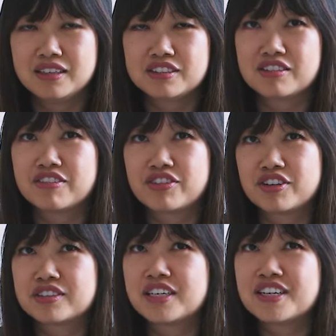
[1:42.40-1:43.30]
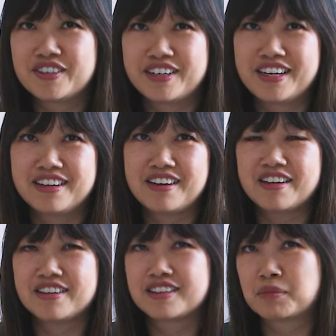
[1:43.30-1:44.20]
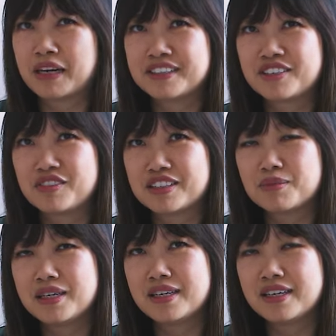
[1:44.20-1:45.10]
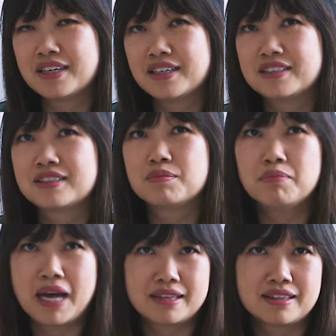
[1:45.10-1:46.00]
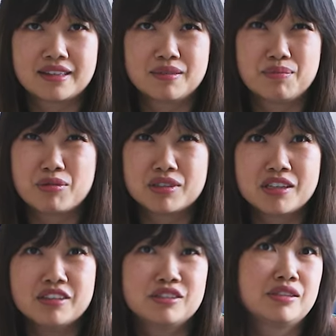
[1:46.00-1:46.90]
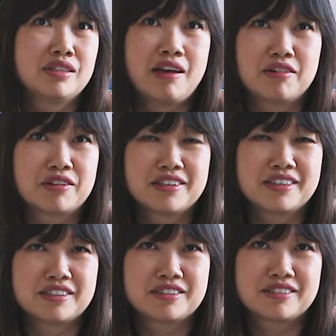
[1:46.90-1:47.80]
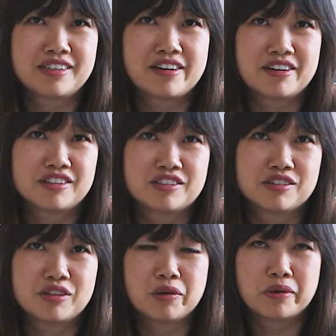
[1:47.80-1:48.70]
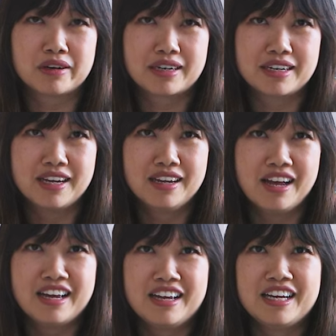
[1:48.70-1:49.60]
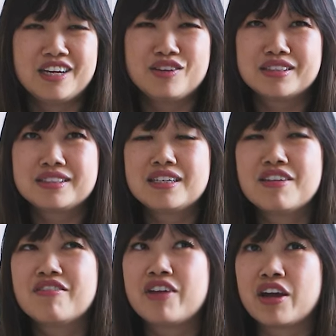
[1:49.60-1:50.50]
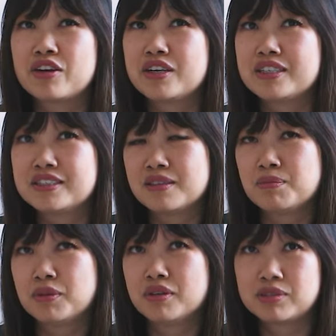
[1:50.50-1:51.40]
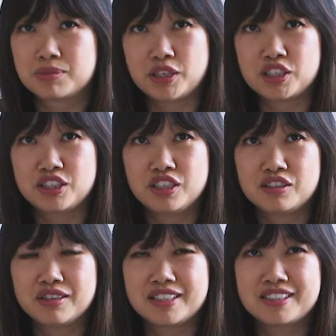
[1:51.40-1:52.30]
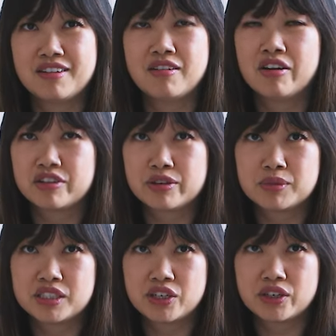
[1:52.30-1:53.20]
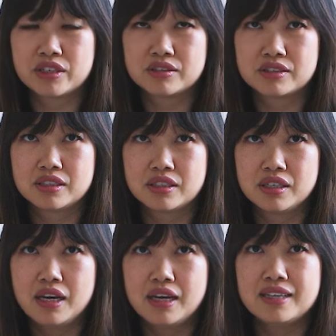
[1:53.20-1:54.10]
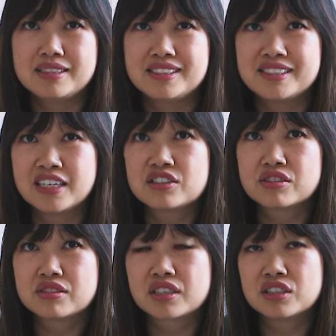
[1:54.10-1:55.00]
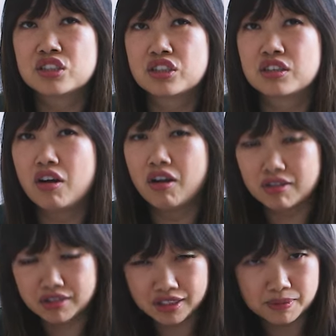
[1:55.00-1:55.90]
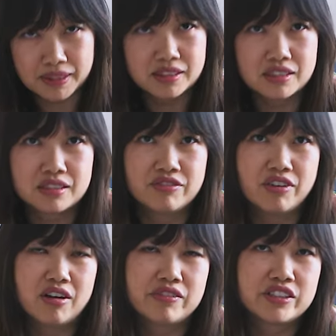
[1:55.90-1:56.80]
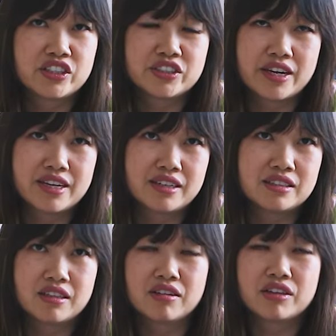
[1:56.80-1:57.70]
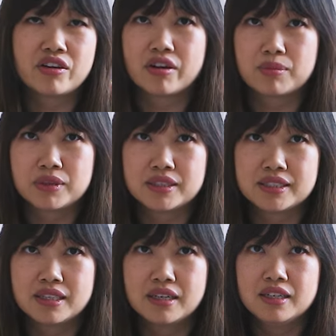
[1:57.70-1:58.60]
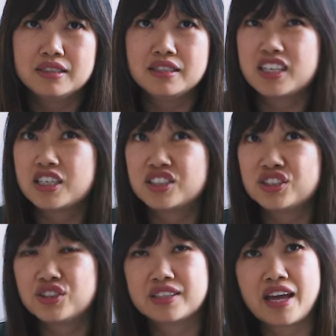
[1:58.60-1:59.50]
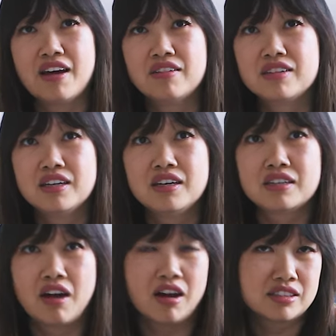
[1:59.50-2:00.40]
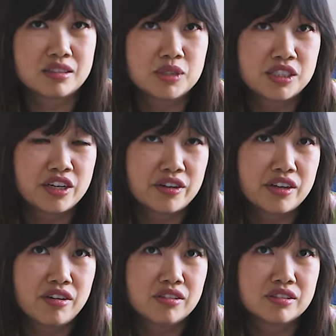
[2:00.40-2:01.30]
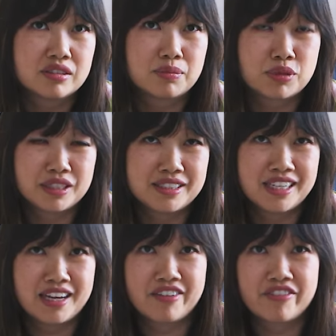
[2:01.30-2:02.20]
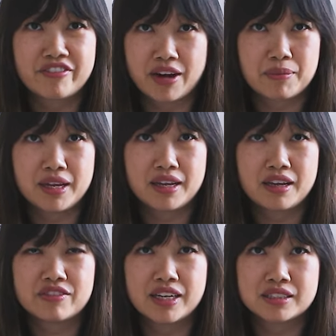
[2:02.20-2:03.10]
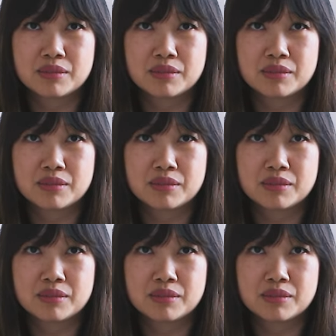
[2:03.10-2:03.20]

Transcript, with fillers: So the first ingredient in this pricing recipe is math. But we're not doing calculus here, so don't worry. You just need a very simple spreadsheet to list out all your materials. It's essential to consider all the expenses involved in creating and selling your art prints, take into account cost of materials, printing, framing, if that's